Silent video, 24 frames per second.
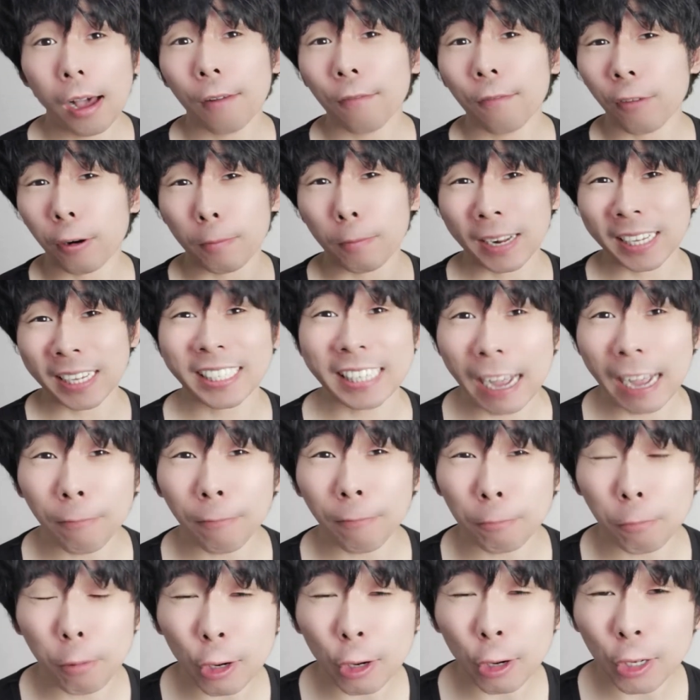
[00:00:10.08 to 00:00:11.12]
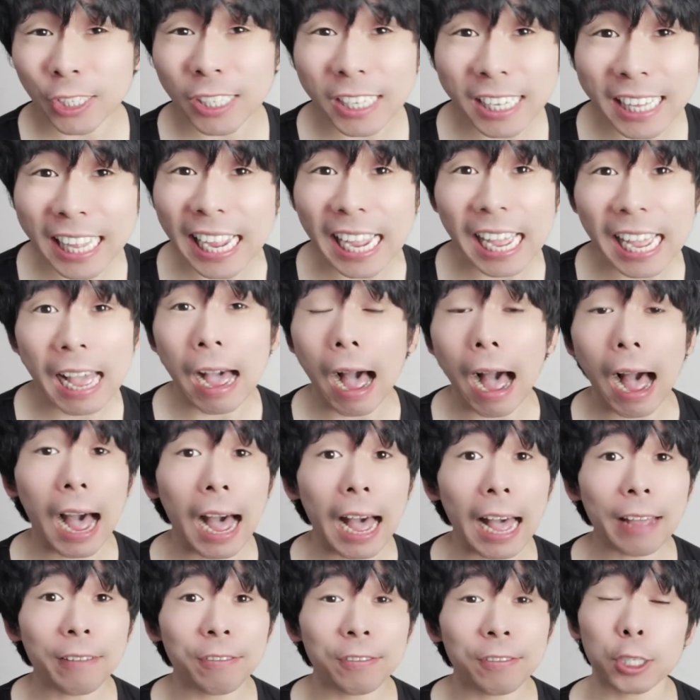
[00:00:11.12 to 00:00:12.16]
For myself personally,
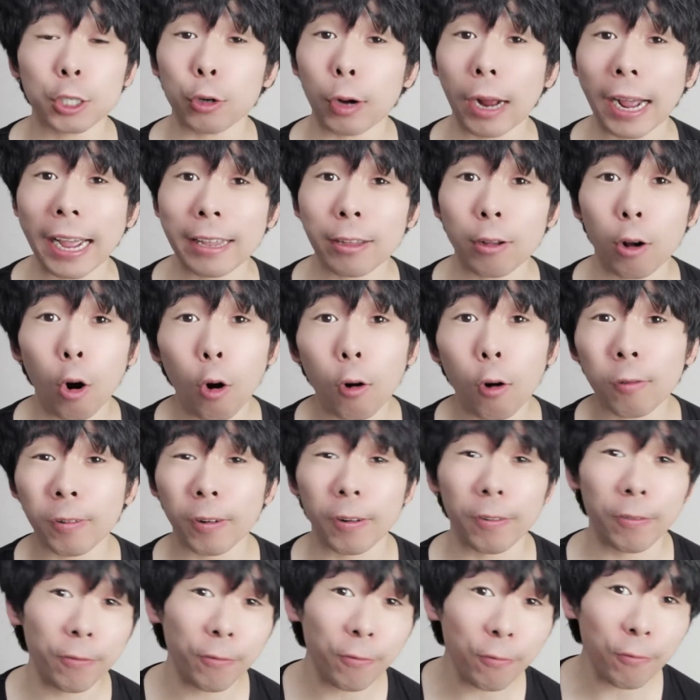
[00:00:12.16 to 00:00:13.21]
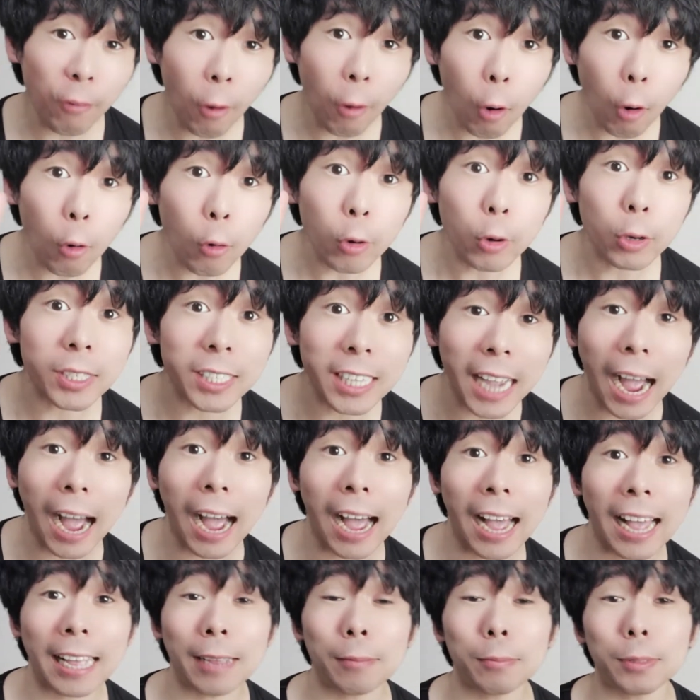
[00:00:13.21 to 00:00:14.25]
I've tried over 4
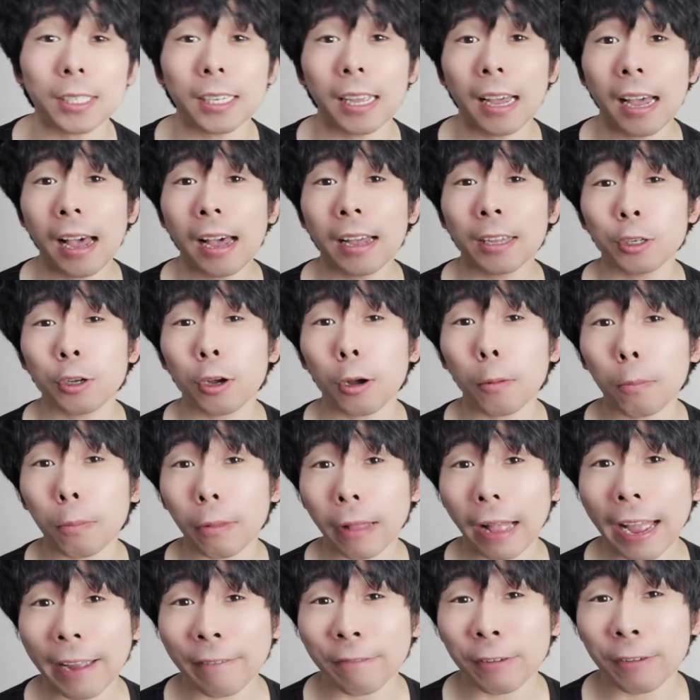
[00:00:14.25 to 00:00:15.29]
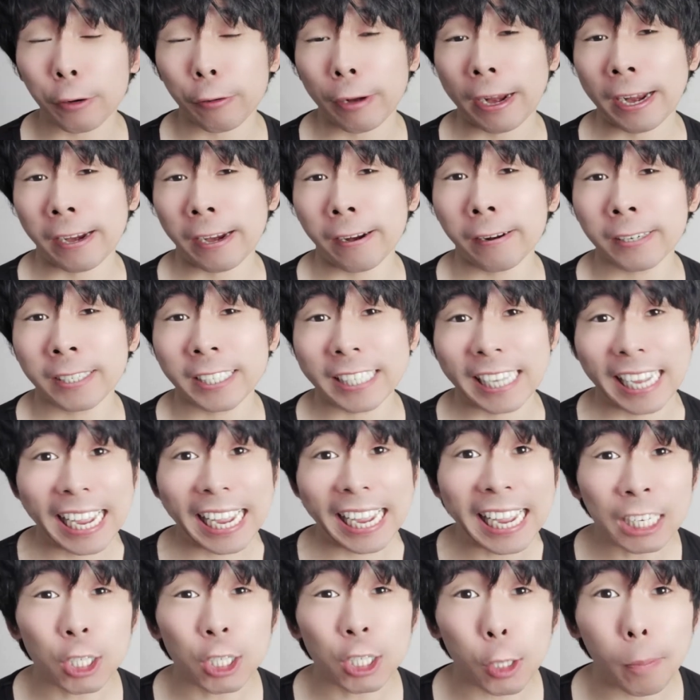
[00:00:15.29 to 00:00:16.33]
times to apply for credit cards
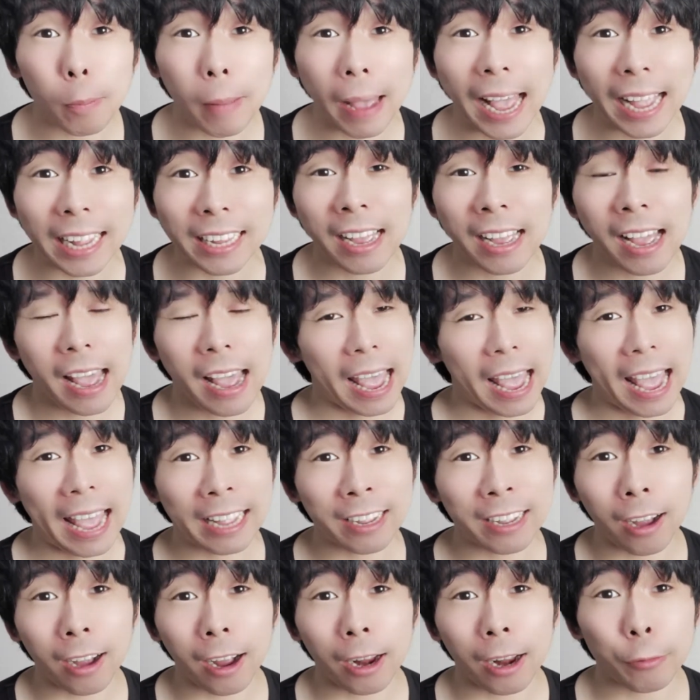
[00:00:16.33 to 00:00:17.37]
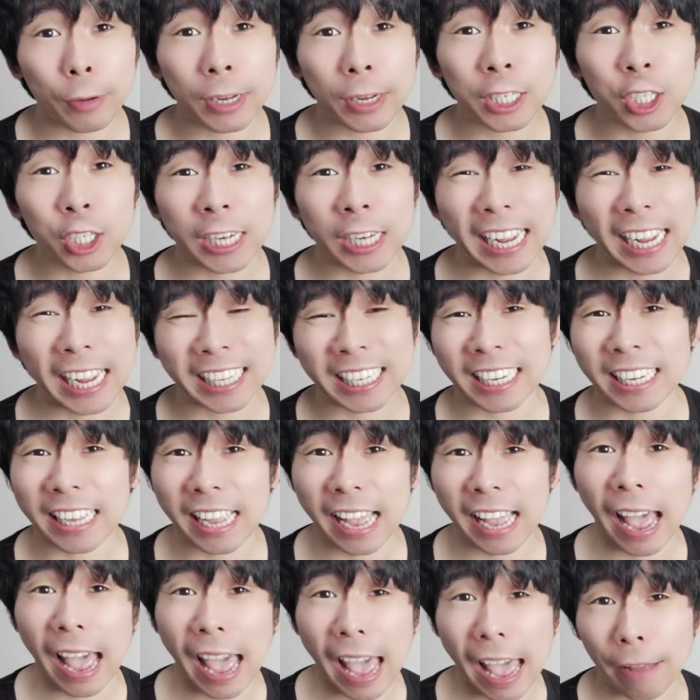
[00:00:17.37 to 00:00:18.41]
in Japan and got rejected
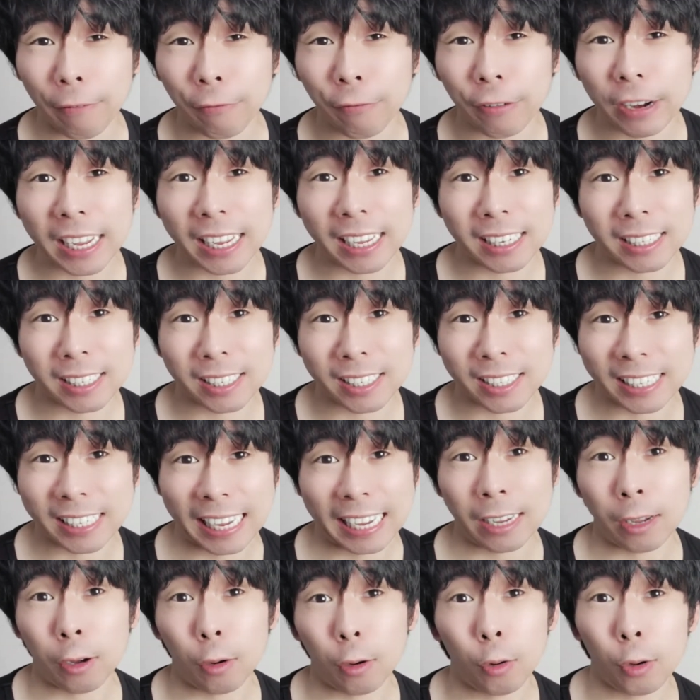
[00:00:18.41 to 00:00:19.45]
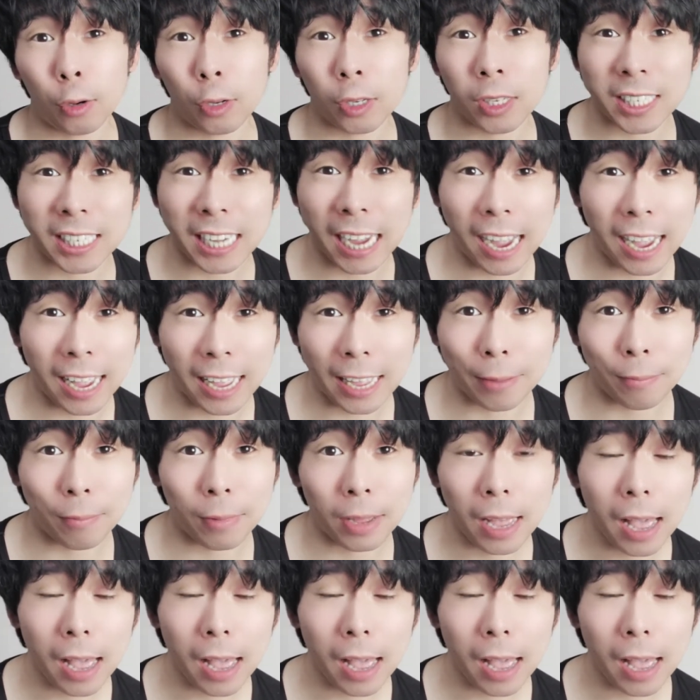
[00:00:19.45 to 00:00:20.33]
every single time.